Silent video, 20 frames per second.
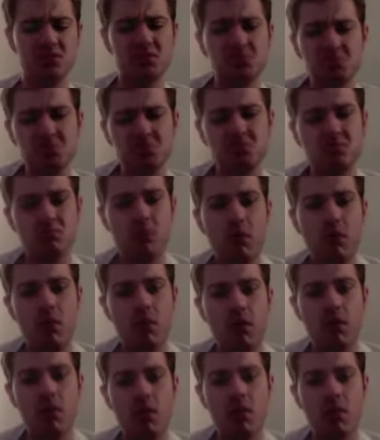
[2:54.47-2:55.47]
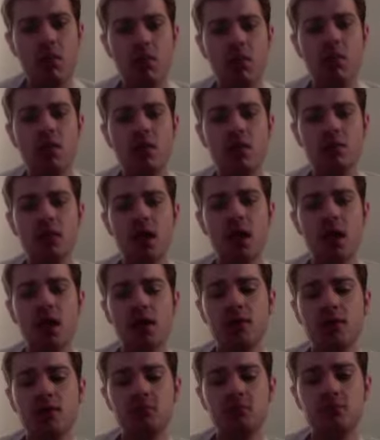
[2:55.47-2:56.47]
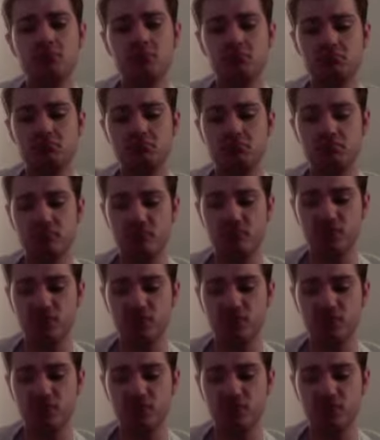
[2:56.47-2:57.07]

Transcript: and you can actually do that, they'll do what's called a second check,